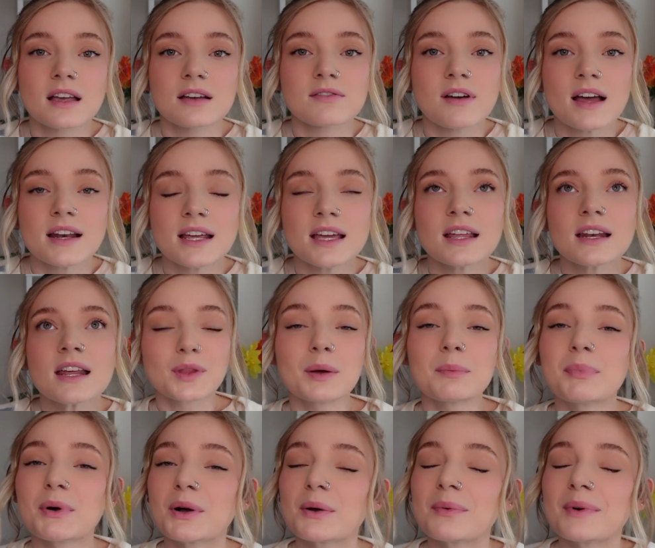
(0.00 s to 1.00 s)
I read it. The
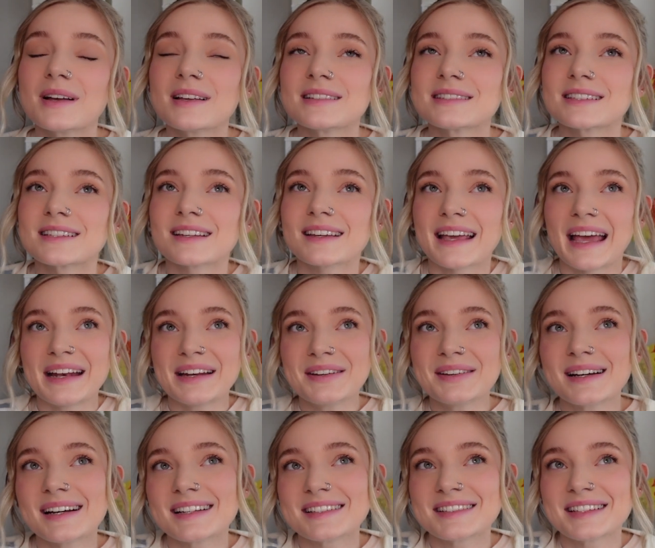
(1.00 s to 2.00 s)
book was, can you
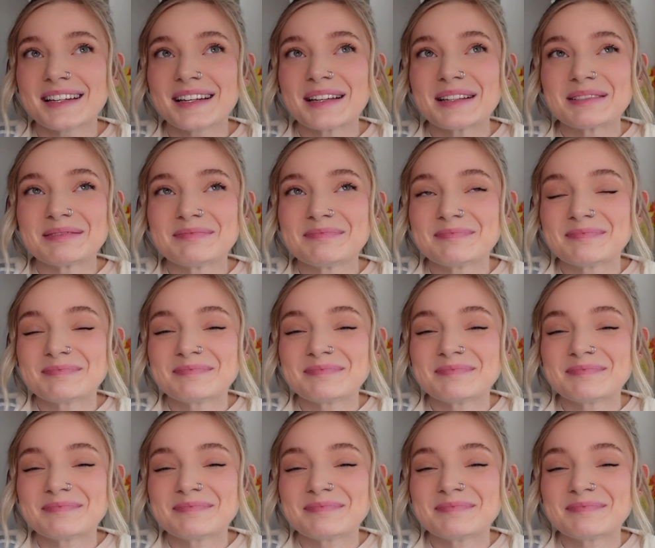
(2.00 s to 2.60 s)
guess it?